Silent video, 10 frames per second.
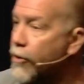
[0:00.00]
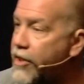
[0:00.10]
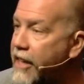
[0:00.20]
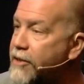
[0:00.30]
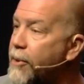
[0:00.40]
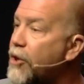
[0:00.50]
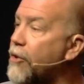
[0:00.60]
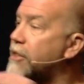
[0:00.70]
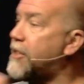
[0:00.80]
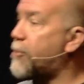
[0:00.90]
Testament called
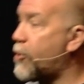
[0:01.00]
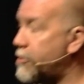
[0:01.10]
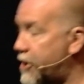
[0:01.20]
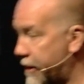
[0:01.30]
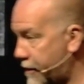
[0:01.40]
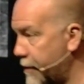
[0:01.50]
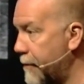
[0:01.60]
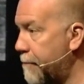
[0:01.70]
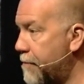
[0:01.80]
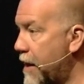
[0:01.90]
the Septuagint.
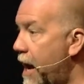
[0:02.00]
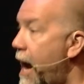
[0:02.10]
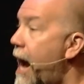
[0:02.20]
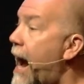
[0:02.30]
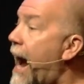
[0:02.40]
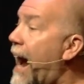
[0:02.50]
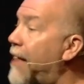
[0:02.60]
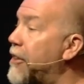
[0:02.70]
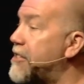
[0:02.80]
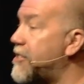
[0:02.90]

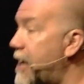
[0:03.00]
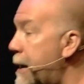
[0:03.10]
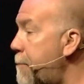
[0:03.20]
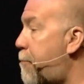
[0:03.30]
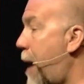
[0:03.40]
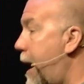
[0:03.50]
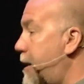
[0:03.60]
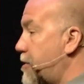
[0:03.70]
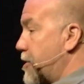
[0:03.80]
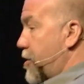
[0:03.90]
And the same
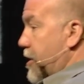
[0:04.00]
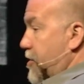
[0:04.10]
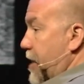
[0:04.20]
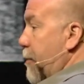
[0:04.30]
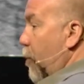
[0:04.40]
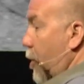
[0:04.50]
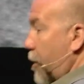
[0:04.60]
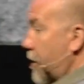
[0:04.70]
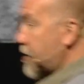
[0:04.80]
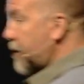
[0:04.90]
passage, the same word
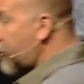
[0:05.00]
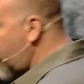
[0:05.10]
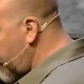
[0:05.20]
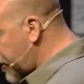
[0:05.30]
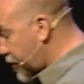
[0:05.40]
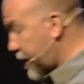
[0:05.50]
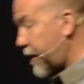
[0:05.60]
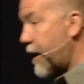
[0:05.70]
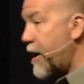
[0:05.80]
in the Septuagint